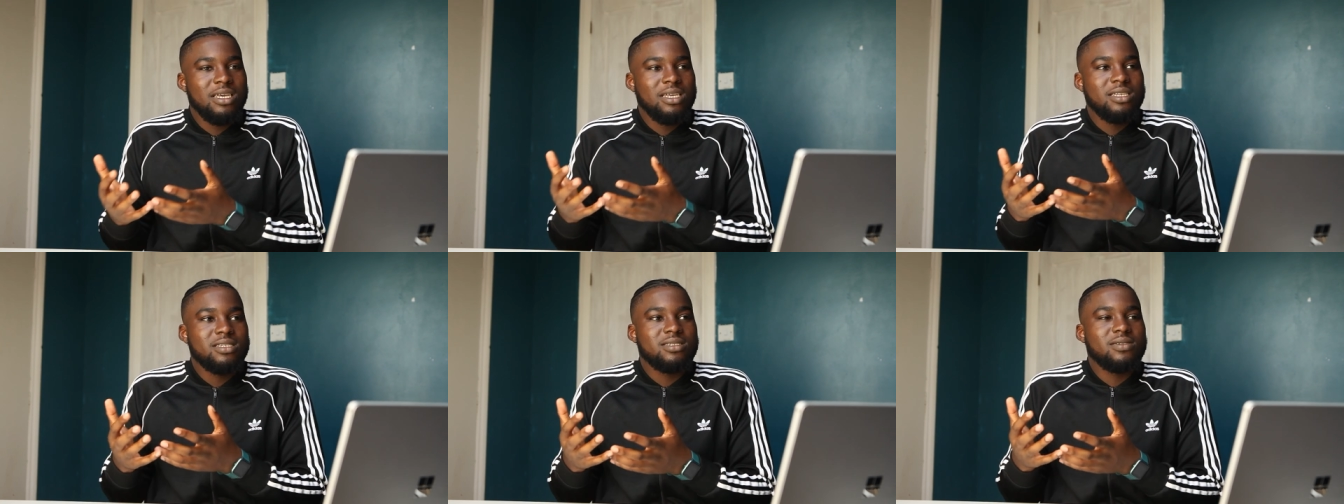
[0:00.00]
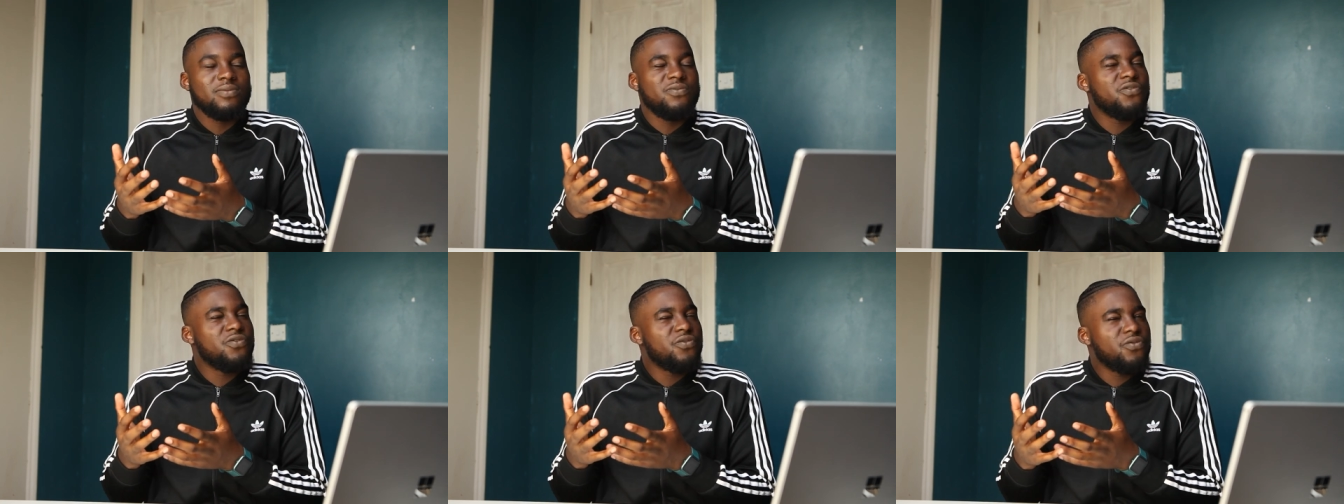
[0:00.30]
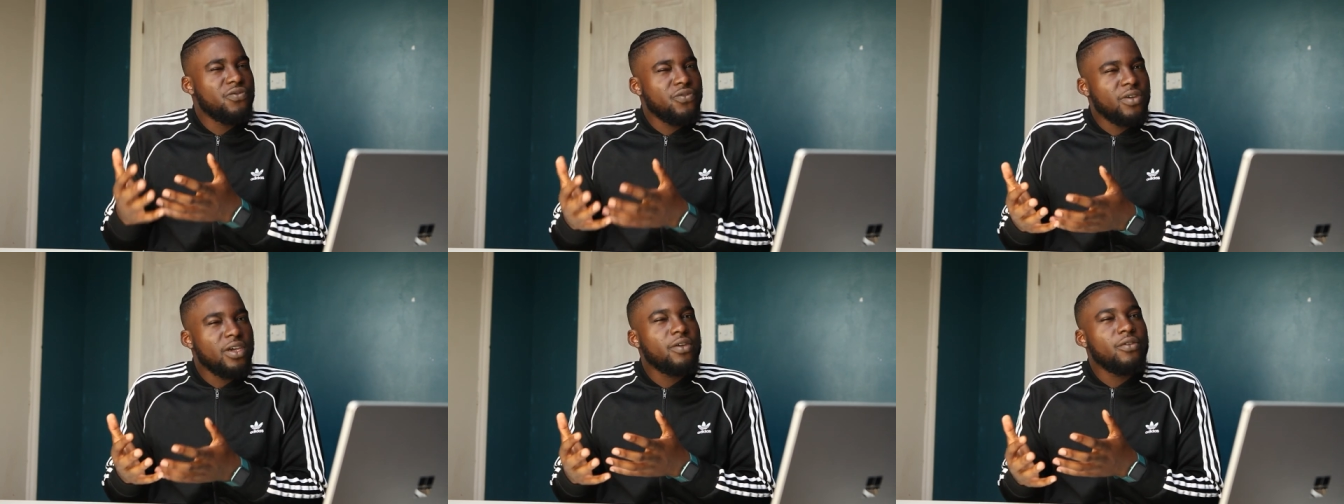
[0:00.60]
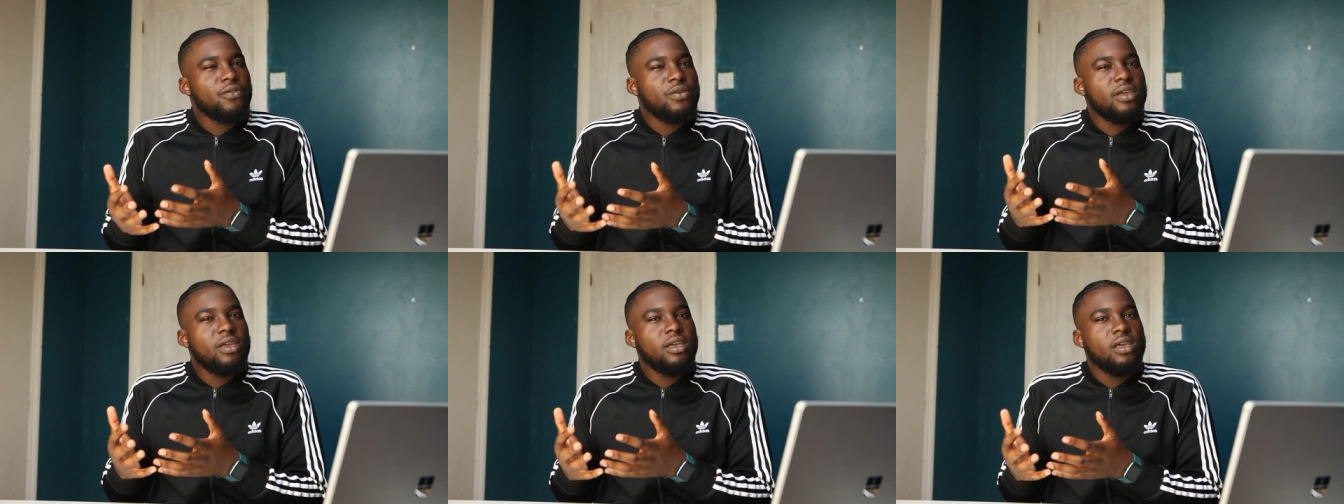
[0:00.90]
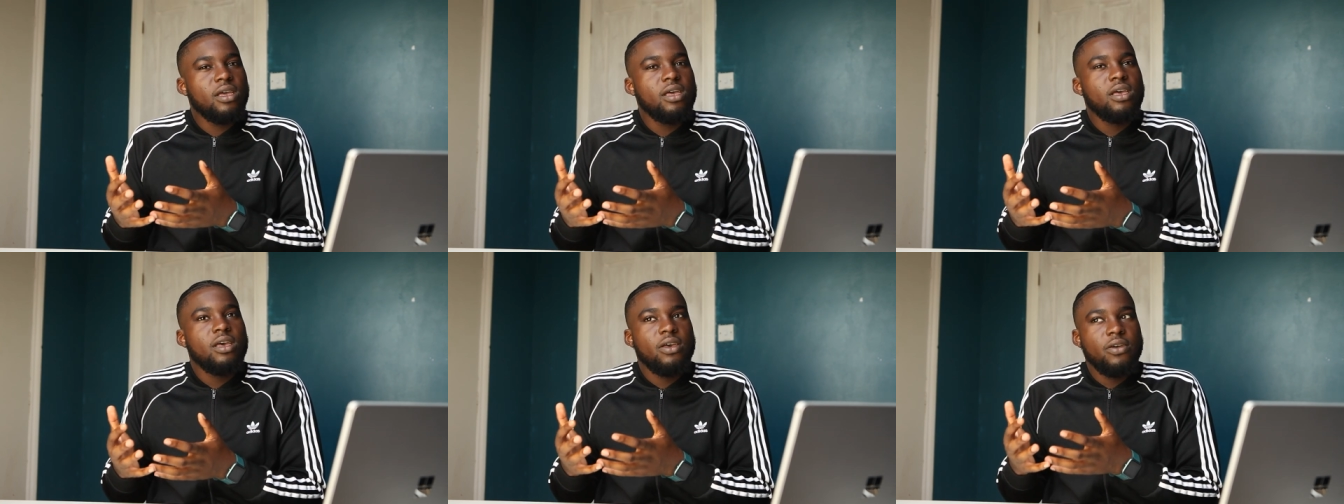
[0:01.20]
some
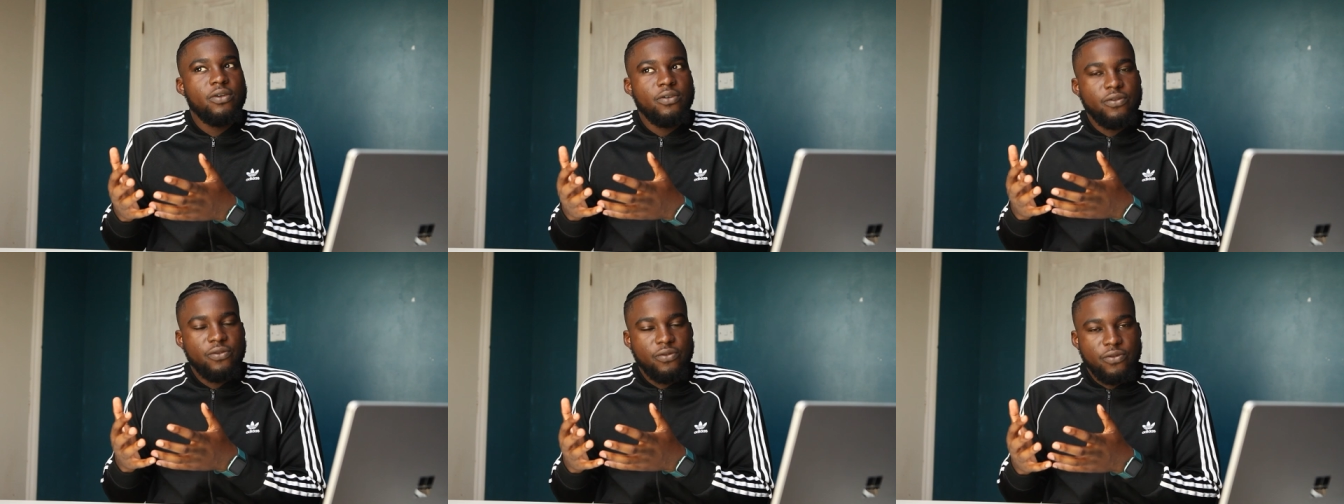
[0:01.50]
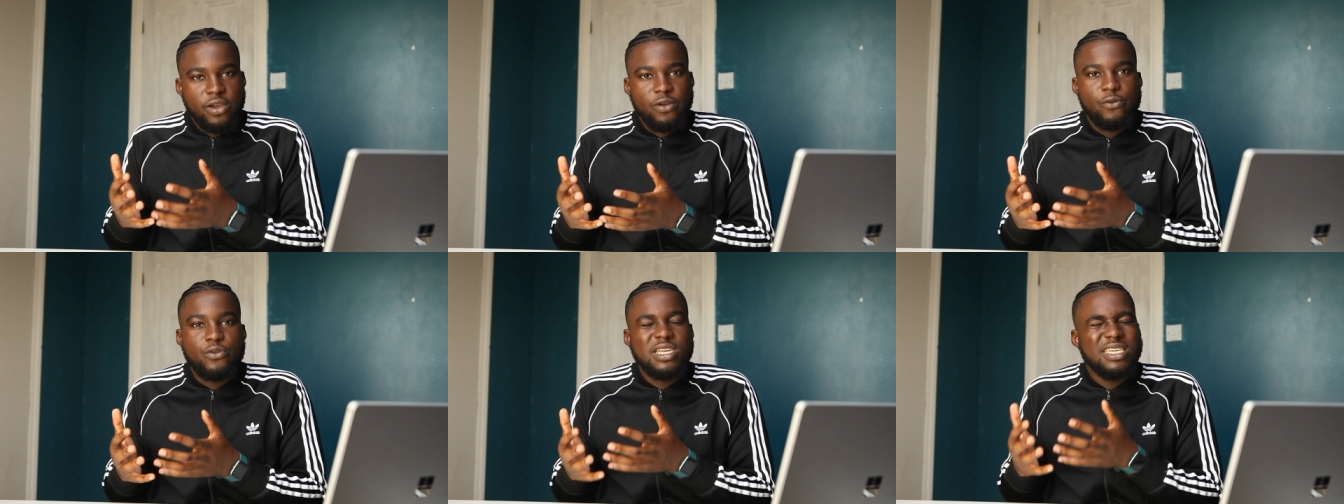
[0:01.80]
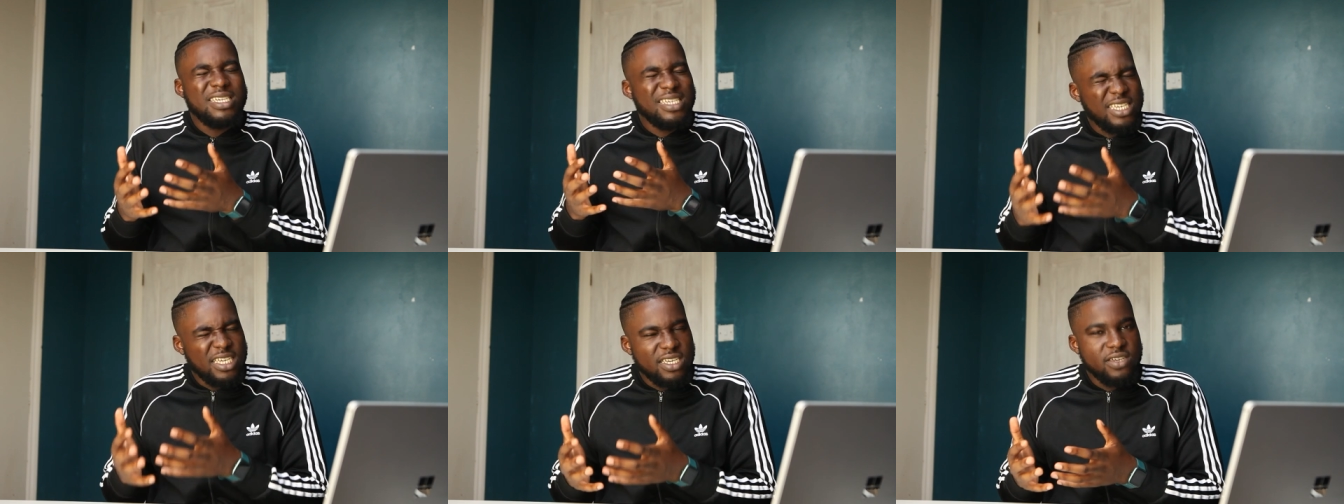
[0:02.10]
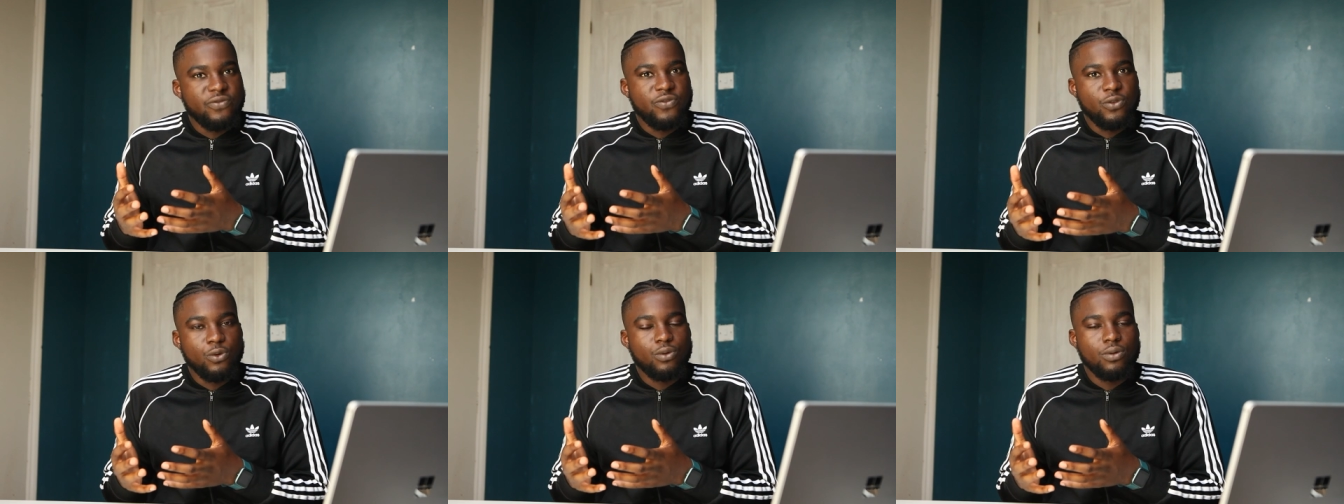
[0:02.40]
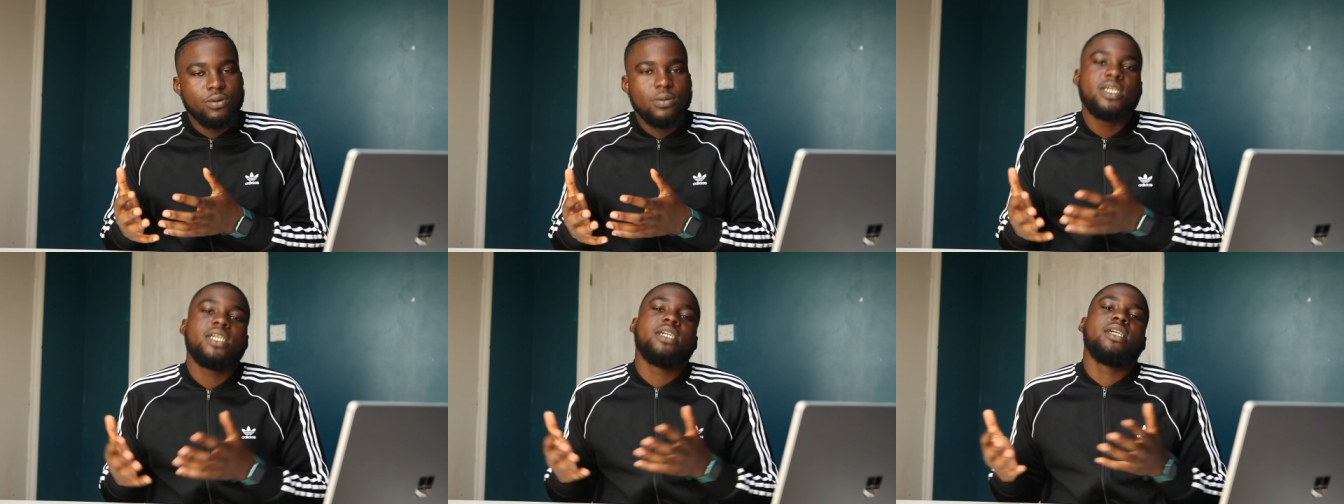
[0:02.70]
very, very evil
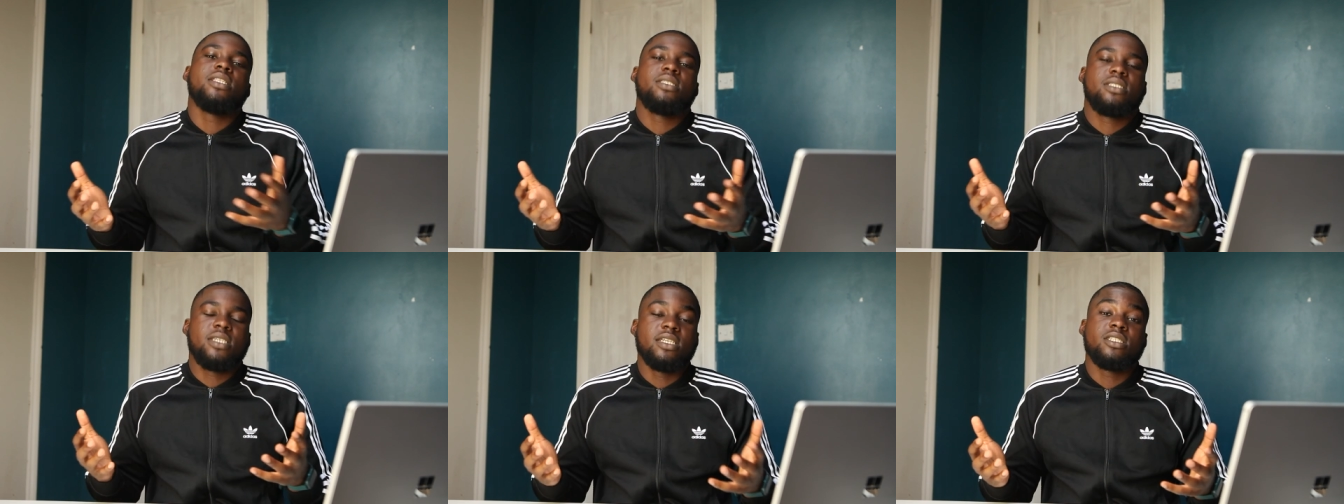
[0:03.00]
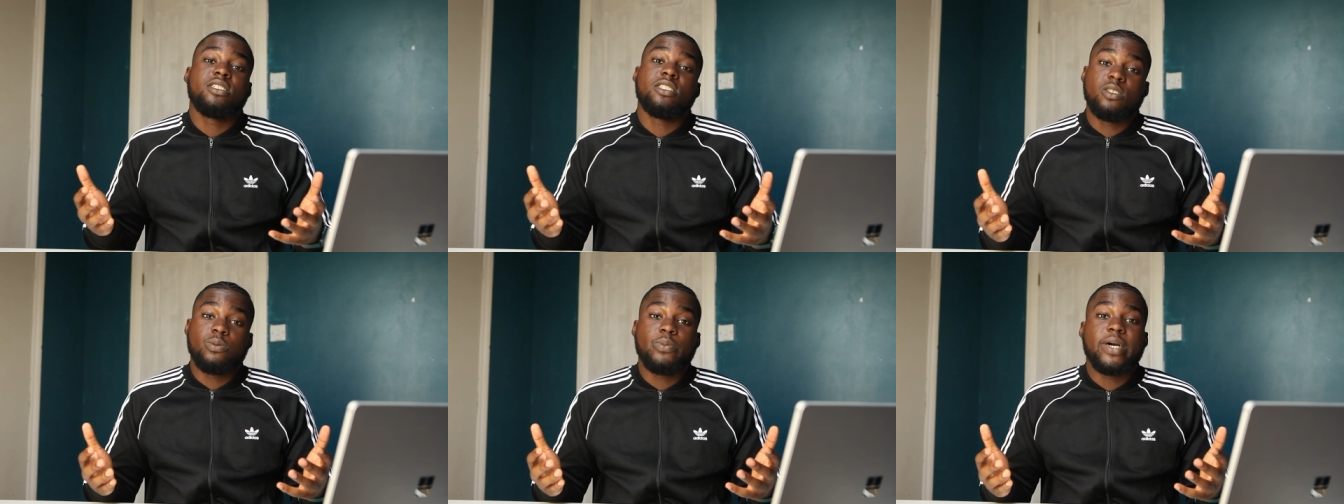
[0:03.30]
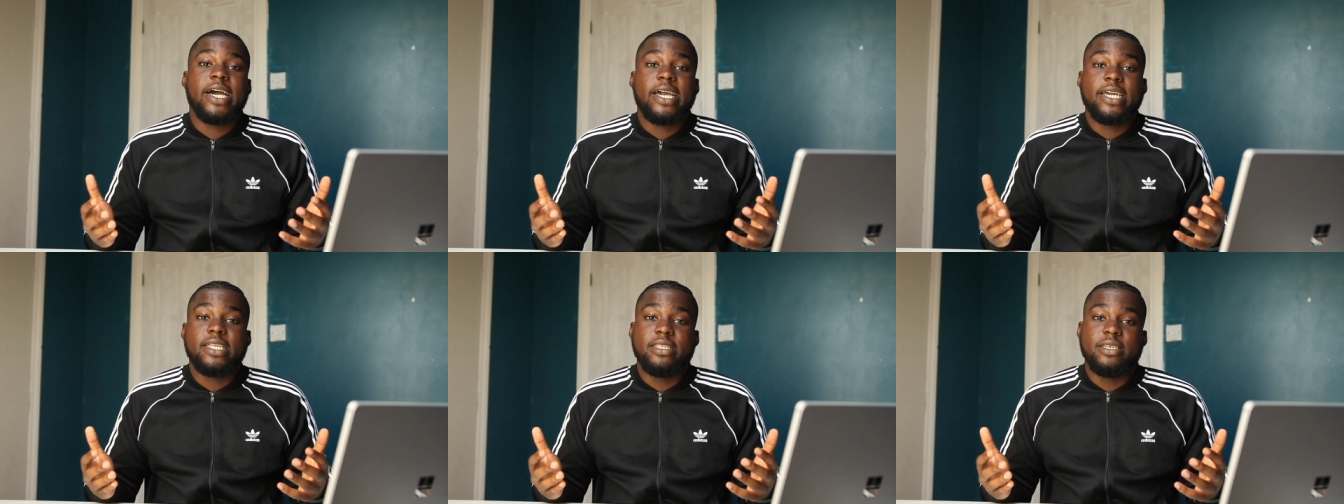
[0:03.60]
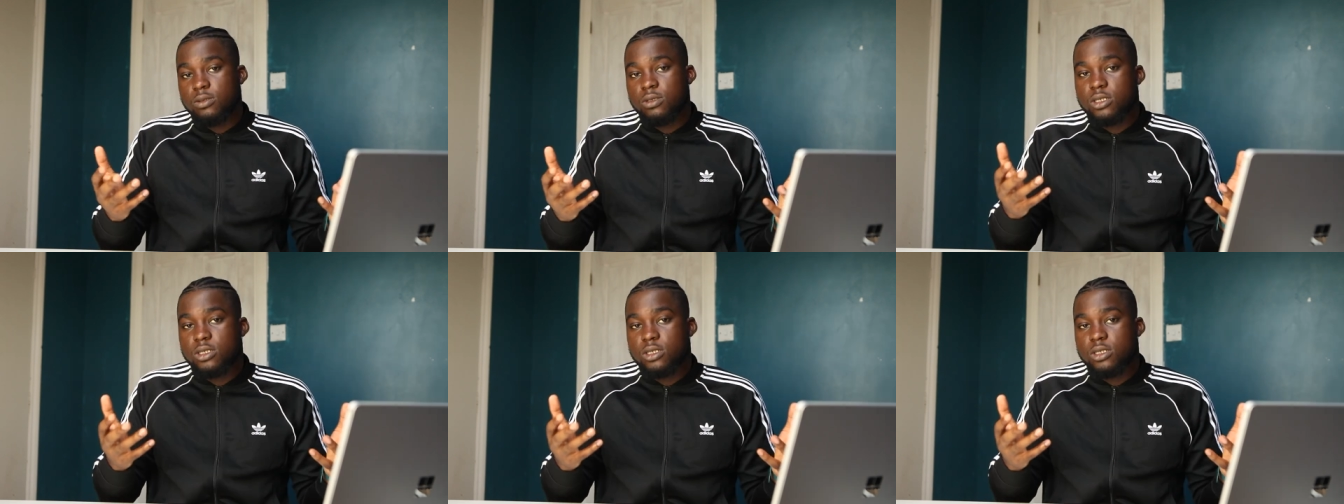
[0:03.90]
intentions behind it.